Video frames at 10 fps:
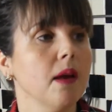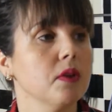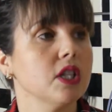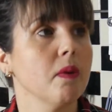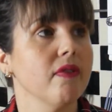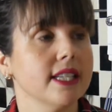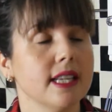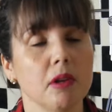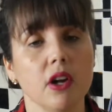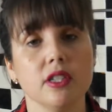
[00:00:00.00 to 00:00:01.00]
So we've had
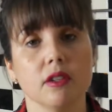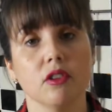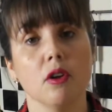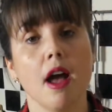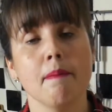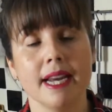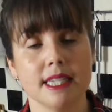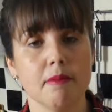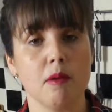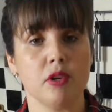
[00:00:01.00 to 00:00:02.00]
some loads of
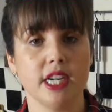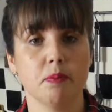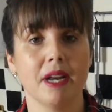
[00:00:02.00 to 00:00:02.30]
amazing memories,